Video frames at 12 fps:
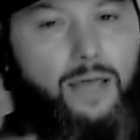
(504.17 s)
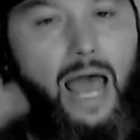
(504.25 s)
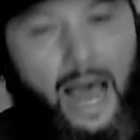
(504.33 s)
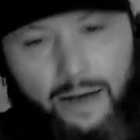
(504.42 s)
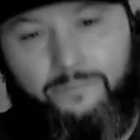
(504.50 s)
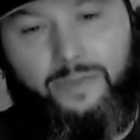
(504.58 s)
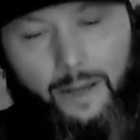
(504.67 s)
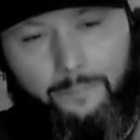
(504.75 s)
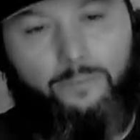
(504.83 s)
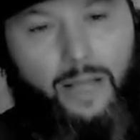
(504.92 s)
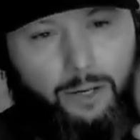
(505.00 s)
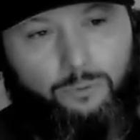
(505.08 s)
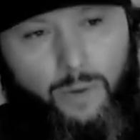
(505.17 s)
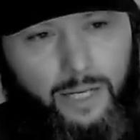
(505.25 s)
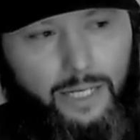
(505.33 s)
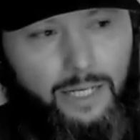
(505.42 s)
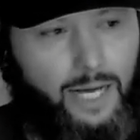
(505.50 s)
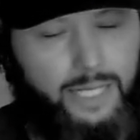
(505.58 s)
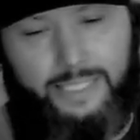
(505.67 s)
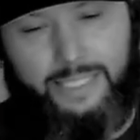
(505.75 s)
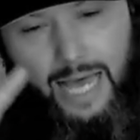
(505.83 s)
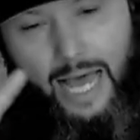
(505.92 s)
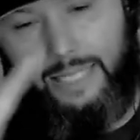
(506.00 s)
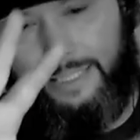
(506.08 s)
have them like recognize
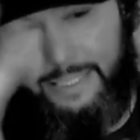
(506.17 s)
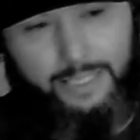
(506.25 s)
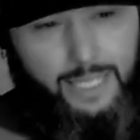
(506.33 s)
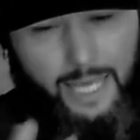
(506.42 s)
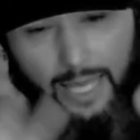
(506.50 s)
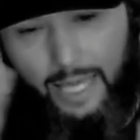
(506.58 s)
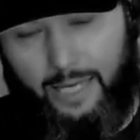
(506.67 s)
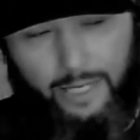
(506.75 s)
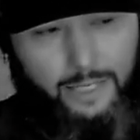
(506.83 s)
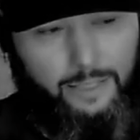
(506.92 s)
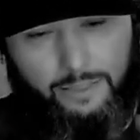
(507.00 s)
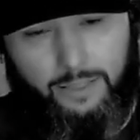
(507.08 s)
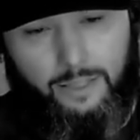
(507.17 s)
that and